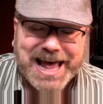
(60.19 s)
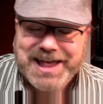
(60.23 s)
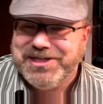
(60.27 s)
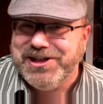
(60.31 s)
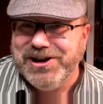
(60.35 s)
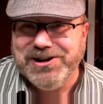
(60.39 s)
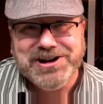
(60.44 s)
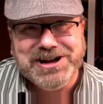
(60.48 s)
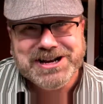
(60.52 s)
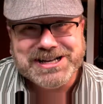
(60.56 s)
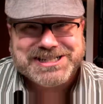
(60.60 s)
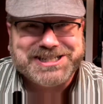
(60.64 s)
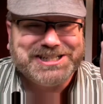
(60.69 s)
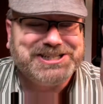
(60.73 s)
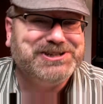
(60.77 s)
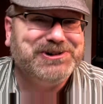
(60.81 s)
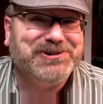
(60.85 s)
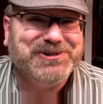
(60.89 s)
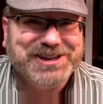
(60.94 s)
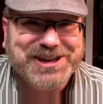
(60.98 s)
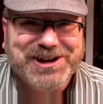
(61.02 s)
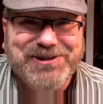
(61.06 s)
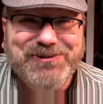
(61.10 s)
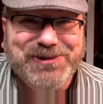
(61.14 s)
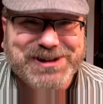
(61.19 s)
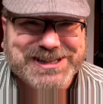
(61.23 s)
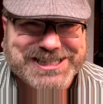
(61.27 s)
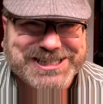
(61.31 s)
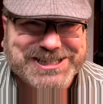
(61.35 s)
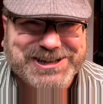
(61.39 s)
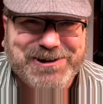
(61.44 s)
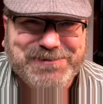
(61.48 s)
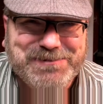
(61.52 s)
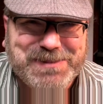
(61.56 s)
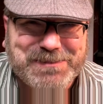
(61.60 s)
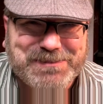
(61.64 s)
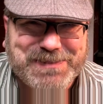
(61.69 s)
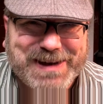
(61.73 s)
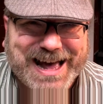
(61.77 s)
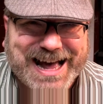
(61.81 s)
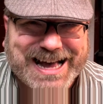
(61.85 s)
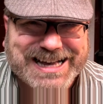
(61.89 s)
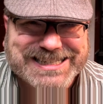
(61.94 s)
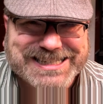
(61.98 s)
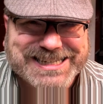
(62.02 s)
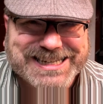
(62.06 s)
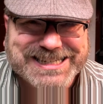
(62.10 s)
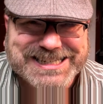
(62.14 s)
They're going to sue you when SOPA
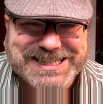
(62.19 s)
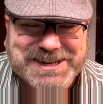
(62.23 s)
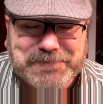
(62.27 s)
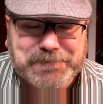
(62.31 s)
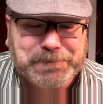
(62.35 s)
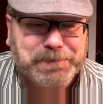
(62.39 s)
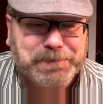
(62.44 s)
passes.